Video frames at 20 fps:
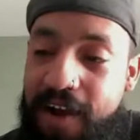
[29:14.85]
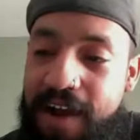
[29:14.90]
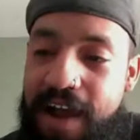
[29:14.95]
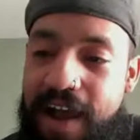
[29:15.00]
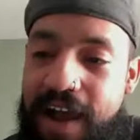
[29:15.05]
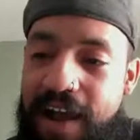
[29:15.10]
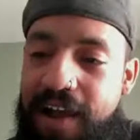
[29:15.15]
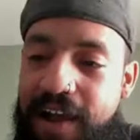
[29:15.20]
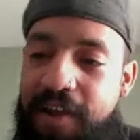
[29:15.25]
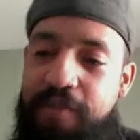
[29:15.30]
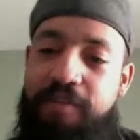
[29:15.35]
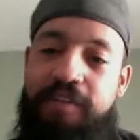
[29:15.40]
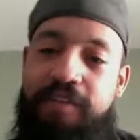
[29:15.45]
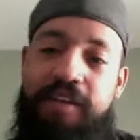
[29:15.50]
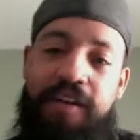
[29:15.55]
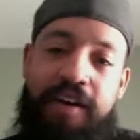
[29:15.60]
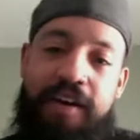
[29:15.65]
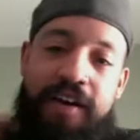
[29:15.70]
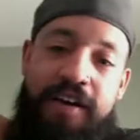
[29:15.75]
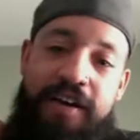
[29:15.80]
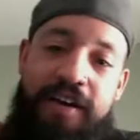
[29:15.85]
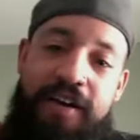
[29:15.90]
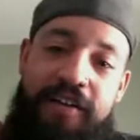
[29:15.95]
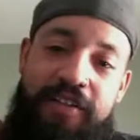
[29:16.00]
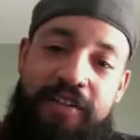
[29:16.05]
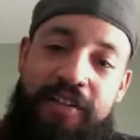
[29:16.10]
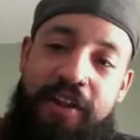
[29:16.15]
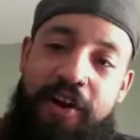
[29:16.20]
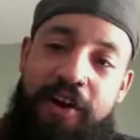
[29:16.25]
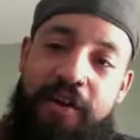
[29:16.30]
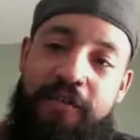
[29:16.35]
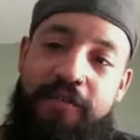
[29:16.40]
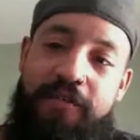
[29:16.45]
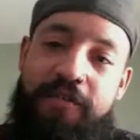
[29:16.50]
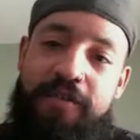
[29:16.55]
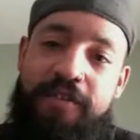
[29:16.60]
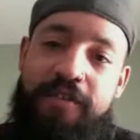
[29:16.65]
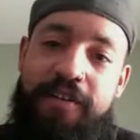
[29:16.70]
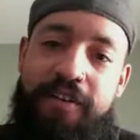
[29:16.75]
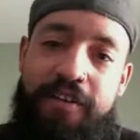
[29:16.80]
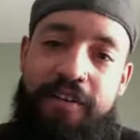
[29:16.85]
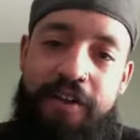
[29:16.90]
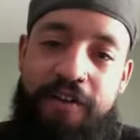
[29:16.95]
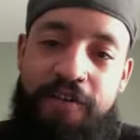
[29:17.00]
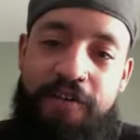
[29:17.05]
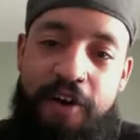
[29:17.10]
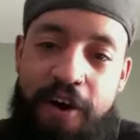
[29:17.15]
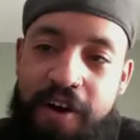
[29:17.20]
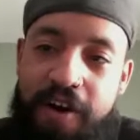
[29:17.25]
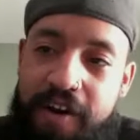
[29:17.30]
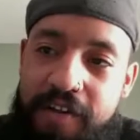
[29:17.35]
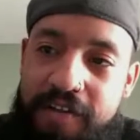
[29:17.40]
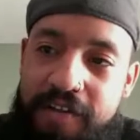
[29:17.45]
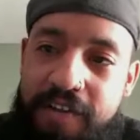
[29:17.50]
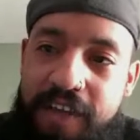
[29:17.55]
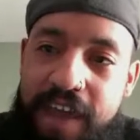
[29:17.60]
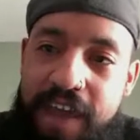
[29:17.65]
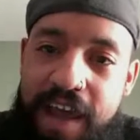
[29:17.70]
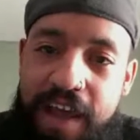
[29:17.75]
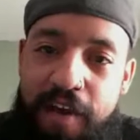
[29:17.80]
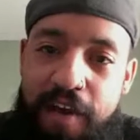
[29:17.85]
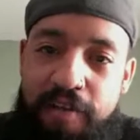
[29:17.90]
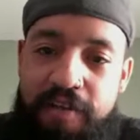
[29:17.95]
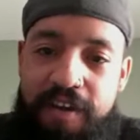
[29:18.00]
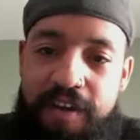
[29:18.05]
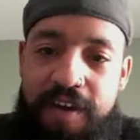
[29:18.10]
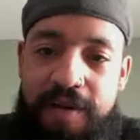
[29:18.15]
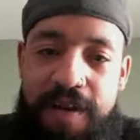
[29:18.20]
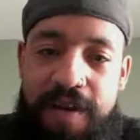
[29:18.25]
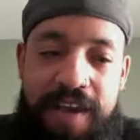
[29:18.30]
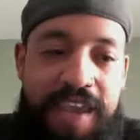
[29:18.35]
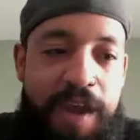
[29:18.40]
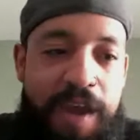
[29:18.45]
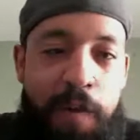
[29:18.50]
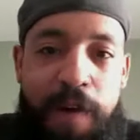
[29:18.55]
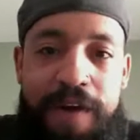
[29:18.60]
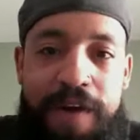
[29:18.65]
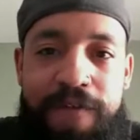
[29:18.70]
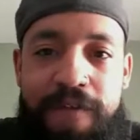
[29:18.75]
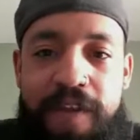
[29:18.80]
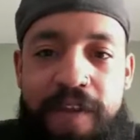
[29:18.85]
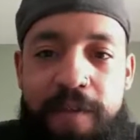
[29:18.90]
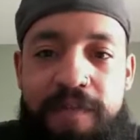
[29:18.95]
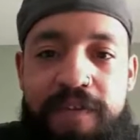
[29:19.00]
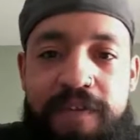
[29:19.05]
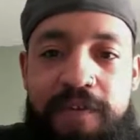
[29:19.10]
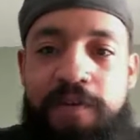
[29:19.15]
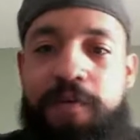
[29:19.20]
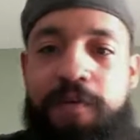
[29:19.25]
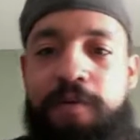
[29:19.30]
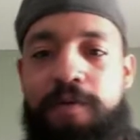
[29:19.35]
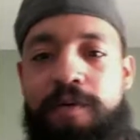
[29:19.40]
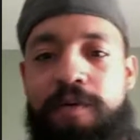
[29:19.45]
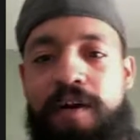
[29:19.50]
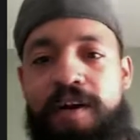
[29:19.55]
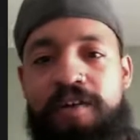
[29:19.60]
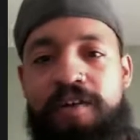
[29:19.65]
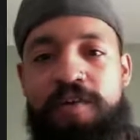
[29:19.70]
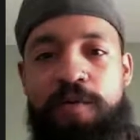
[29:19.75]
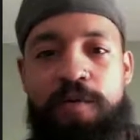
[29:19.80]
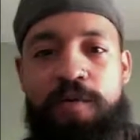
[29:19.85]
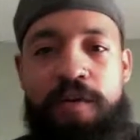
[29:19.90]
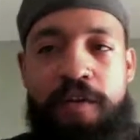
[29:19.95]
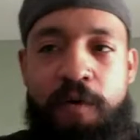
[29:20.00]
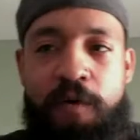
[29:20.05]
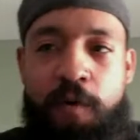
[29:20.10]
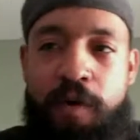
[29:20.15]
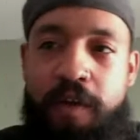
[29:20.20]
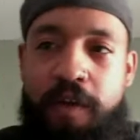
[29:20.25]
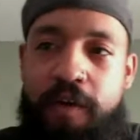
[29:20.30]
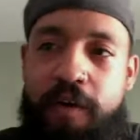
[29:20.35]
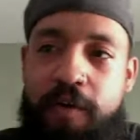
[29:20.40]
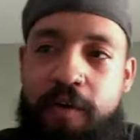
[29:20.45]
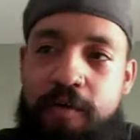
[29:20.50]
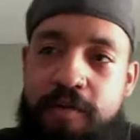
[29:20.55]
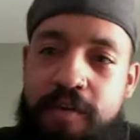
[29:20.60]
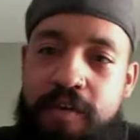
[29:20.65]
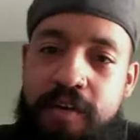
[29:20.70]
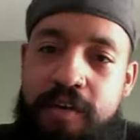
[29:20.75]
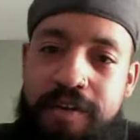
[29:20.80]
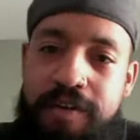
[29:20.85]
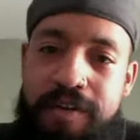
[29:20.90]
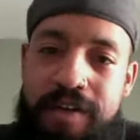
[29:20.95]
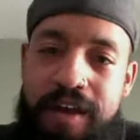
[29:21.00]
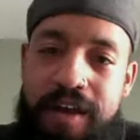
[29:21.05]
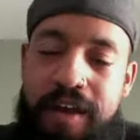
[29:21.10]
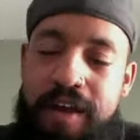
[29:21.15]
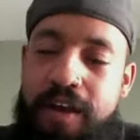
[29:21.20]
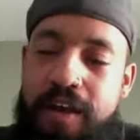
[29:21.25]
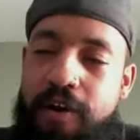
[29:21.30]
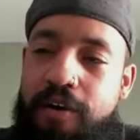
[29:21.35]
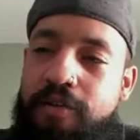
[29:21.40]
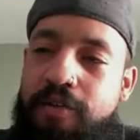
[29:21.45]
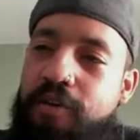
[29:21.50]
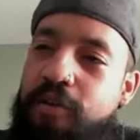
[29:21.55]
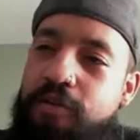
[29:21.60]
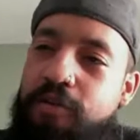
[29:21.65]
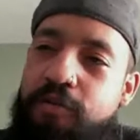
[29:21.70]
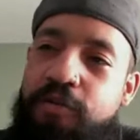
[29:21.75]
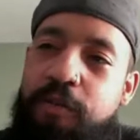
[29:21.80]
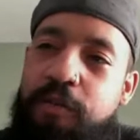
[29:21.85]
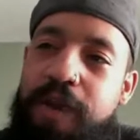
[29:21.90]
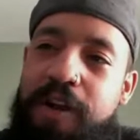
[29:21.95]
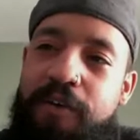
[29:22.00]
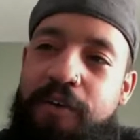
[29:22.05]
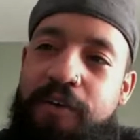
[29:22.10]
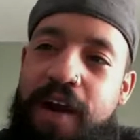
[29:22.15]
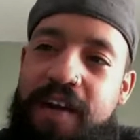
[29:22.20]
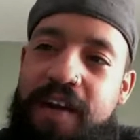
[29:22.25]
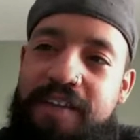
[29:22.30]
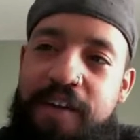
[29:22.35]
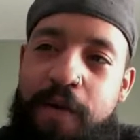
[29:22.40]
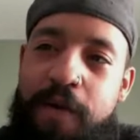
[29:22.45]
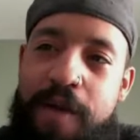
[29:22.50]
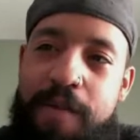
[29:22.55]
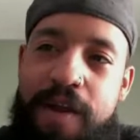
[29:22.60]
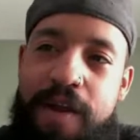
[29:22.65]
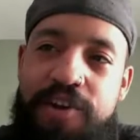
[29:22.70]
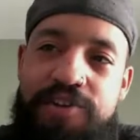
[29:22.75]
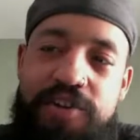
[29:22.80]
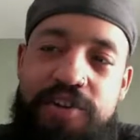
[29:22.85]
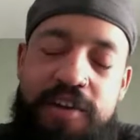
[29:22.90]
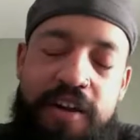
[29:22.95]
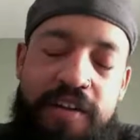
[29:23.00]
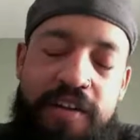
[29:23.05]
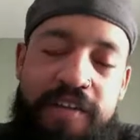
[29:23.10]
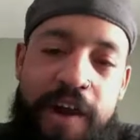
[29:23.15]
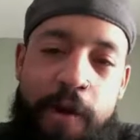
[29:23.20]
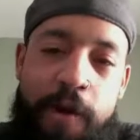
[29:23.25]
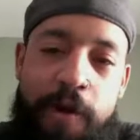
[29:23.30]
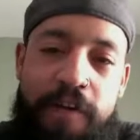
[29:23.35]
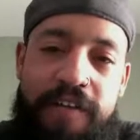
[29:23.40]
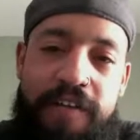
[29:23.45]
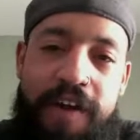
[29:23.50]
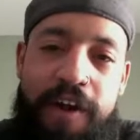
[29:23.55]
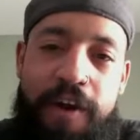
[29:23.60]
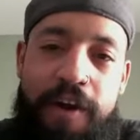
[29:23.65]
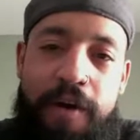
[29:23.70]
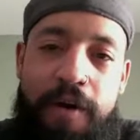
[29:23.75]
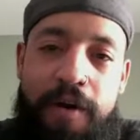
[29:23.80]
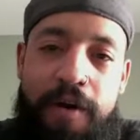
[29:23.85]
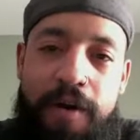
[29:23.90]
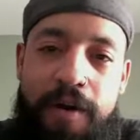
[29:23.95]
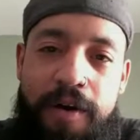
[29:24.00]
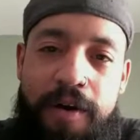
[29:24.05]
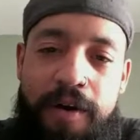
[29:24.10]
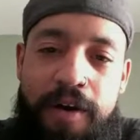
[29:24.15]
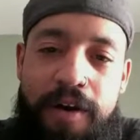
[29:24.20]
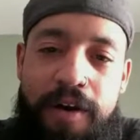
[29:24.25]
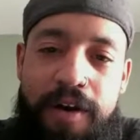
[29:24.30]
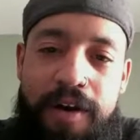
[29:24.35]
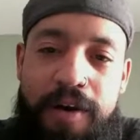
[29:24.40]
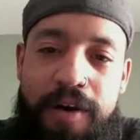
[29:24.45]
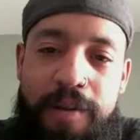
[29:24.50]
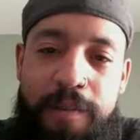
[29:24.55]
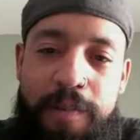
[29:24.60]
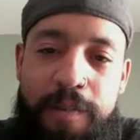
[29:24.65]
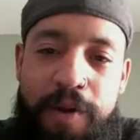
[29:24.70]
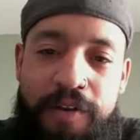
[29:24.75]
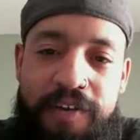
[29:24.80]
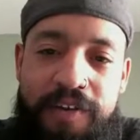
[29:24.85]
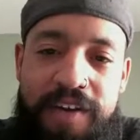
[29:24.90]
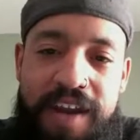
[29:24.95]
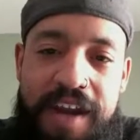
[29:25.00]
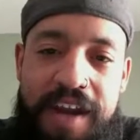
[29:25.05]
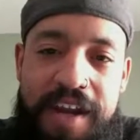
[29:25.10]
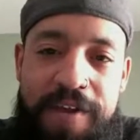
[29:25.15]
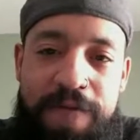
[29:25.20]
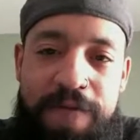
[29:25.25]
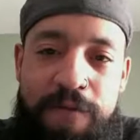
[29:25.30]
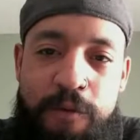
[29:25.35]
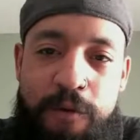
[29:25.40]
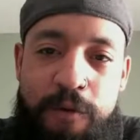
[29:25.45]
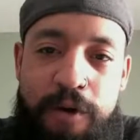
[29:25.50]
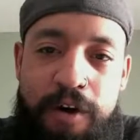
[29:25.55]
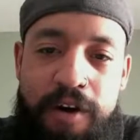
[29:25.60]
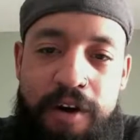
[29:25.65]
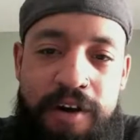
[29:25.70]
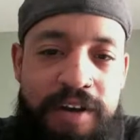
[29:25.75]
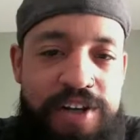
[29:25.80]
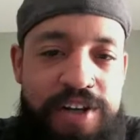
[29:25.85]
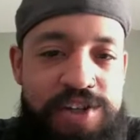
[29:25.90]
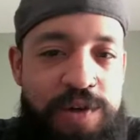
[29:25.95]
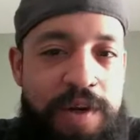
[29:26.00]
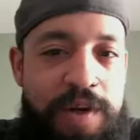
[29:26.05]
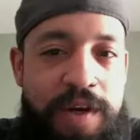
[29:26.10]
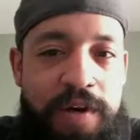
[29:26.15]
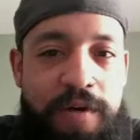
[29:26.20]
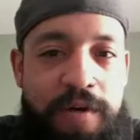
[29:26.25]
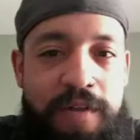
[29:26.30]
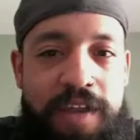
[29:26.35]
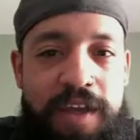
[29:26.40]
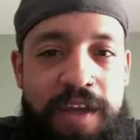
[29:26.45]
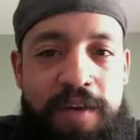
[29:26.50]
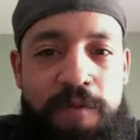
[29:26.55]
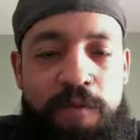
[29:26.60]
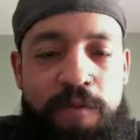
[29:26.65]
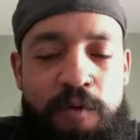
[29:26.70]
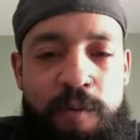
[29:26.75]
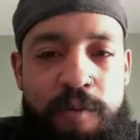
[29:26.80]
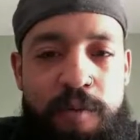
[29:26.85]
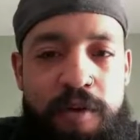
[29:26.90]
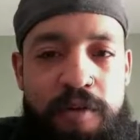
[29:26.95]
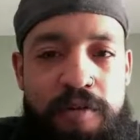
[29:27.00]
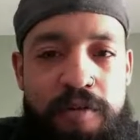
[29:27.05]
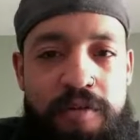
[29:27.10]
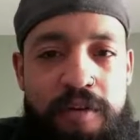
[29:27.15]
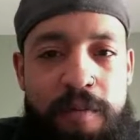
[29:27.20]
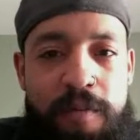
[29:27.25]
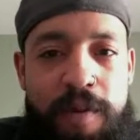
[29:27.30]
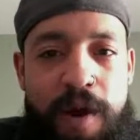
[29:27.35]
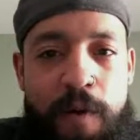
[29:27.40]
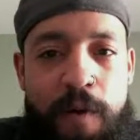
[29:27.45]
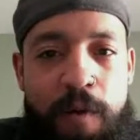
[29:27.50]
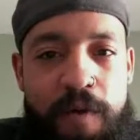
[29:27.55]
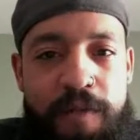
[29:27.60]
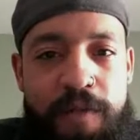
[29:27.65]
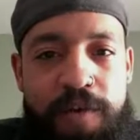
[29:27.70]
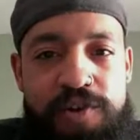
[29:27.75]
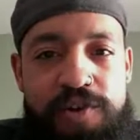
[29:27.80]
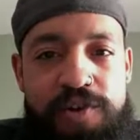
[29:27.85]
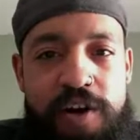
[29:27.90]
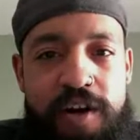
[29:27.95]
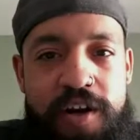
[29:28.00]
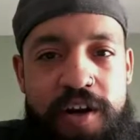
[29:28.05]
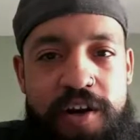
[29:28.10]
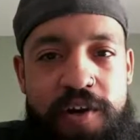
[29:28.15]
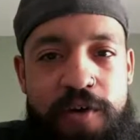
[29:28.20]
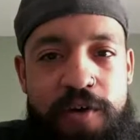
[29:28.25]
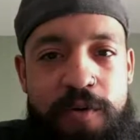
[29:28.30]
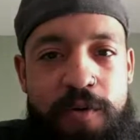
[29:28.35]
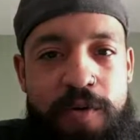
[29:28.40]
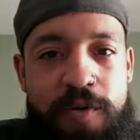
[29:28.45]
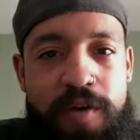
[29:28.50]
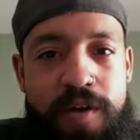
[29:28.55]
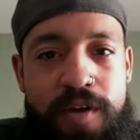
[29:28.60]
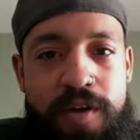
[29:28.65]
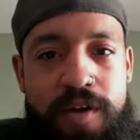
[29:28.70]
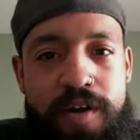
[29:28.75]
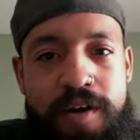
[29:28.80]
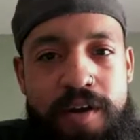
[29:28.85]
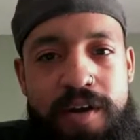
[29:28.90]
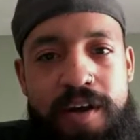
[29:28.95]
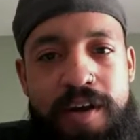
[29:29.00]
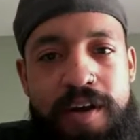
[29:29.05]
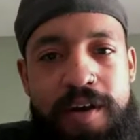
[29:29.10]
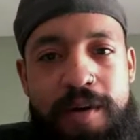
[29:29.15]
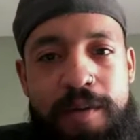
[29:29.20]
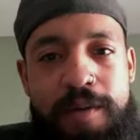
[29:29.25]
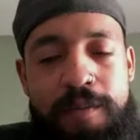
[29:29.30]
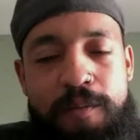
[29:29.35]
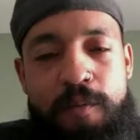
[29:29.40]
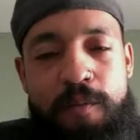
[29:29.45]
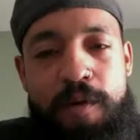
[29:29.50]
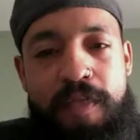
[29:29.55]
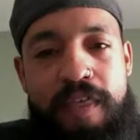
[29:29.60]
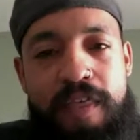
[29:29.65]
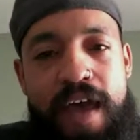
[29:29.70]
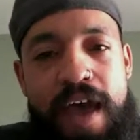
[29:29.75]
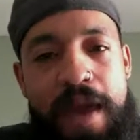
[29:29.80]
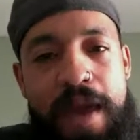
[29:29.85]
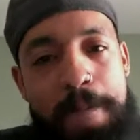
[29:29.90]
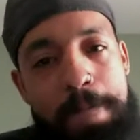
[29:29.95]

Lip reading: I honestly love Guardians of the Galaxy. I can't wait for them to do another one of those. Also, speaking of rides, I know I mentioned Tower of Terror, built in '94. Did you hear the rumors about what they're trying to do with that?